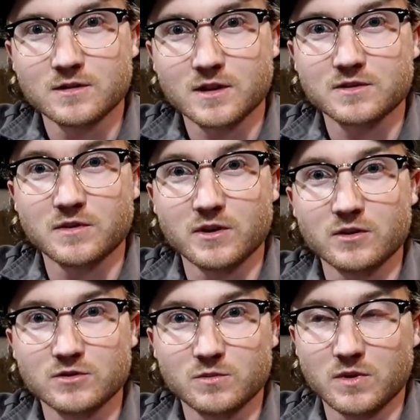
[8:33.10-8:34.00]
next
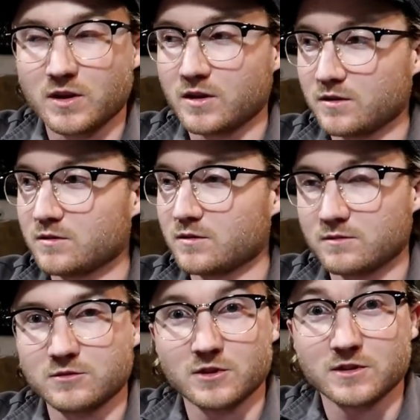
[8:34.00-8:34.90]
video should be
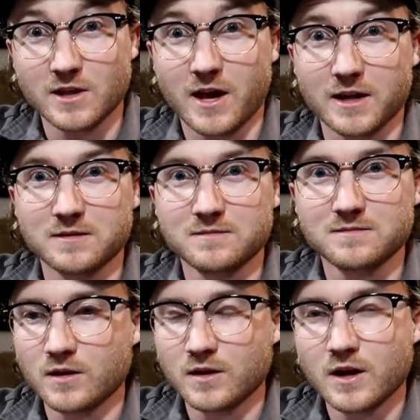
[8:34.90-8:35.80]
just that.
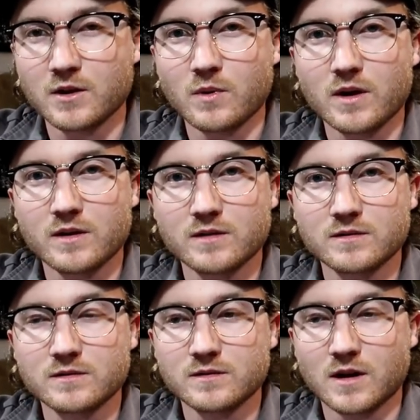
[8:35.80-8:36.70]
Anyway,
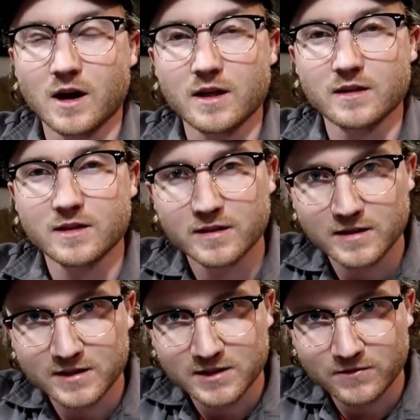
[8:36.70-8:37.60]
I think
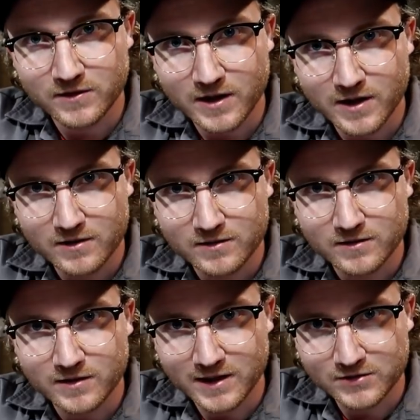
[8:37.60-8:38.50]
that's it for now.
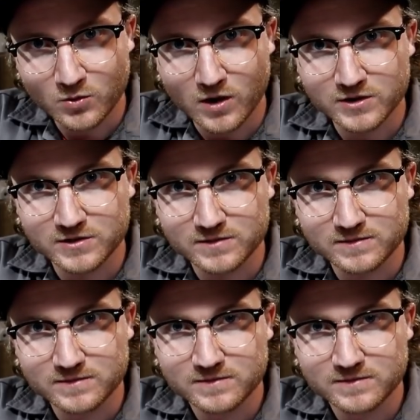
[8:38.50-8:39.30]
Thanks for watching.